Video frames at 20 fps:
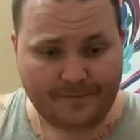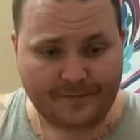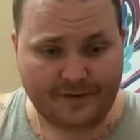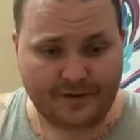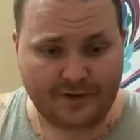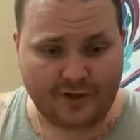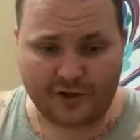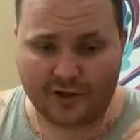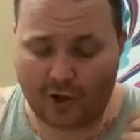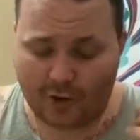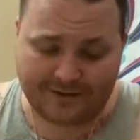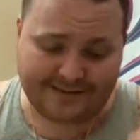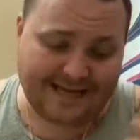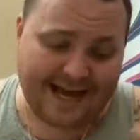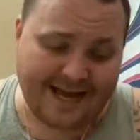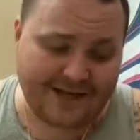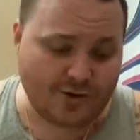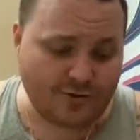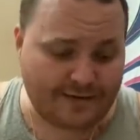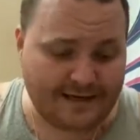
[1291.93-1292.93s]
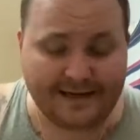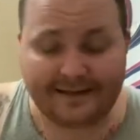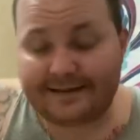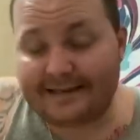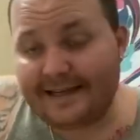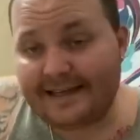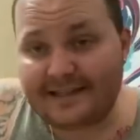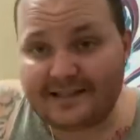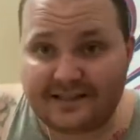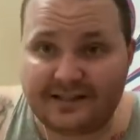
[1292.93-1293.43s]
you know, it's how you get
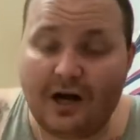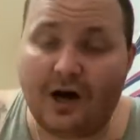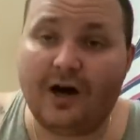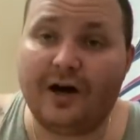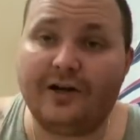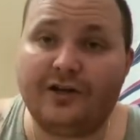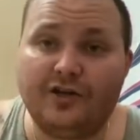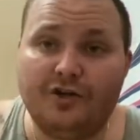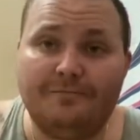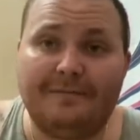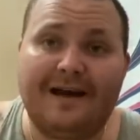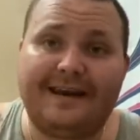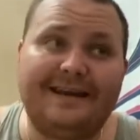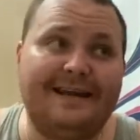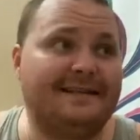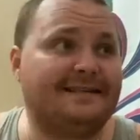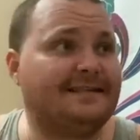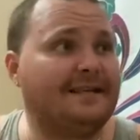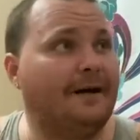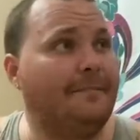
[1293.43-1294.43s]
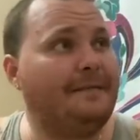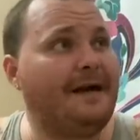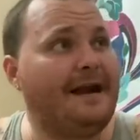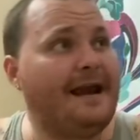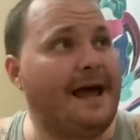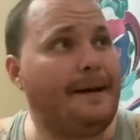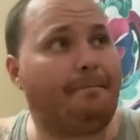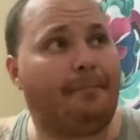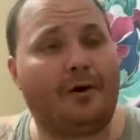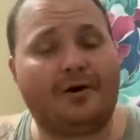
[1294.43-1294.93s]
things done. You might need something
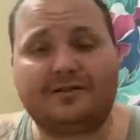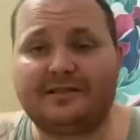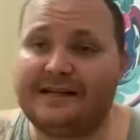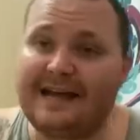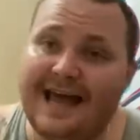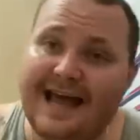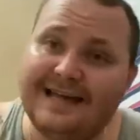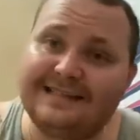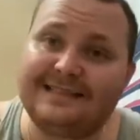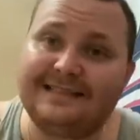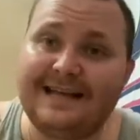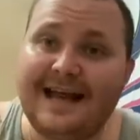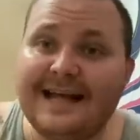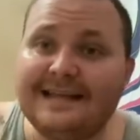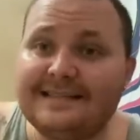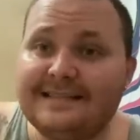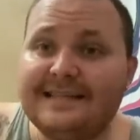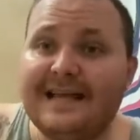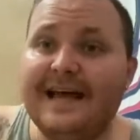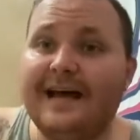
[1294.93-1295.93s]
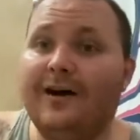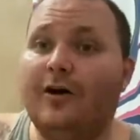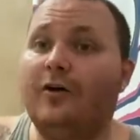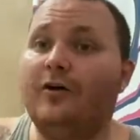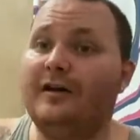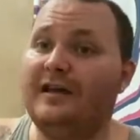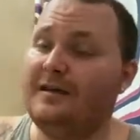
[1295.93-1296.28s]
that person has in that cell.